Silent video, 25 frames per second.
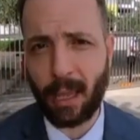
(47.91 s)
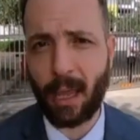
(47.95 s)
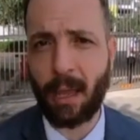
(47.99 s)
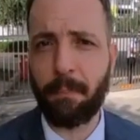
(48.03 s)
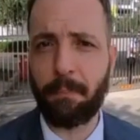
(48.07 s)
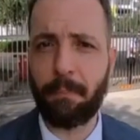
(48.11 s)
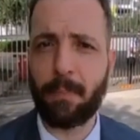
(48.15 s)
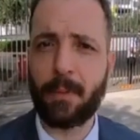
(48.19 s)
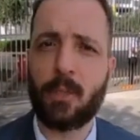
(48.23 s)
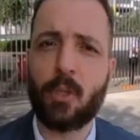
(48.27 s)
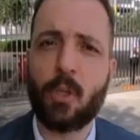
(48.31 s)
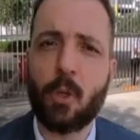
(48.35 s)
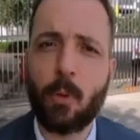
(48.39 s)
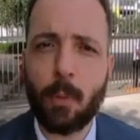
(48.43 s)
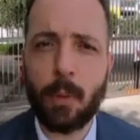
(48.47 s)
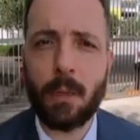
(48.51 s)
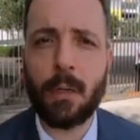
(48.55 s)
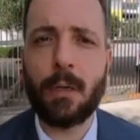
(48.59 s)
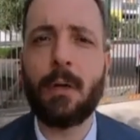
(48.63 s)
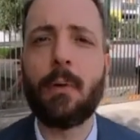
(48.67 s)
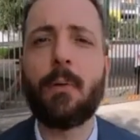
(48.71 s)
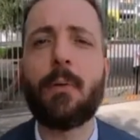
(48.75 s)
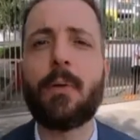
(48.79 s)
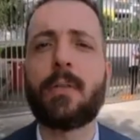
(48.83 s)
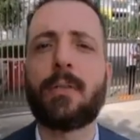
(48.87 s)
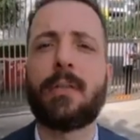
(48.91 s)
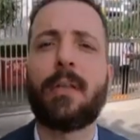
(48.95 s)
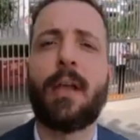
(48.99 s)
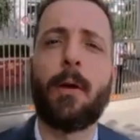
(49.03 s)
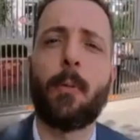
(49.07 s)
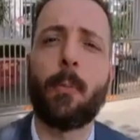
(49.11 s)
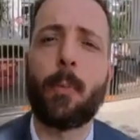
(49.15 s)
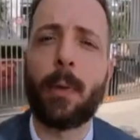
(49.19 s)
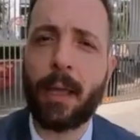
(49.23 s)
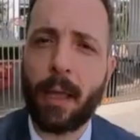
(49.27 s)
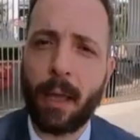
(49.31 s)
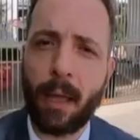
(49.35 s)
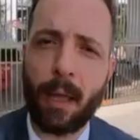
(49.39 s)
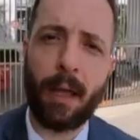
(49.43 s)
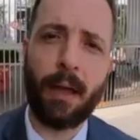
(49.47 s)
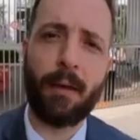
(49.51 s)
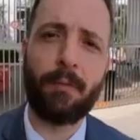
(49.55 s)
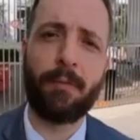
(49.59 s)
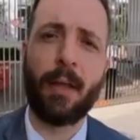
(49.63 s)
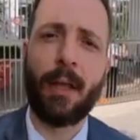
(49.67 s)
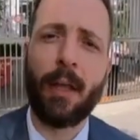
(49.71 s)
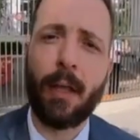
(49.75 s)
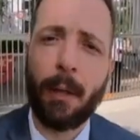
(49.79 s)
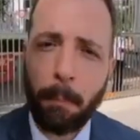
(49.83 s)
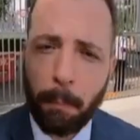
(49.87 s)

campus, you will notice that we have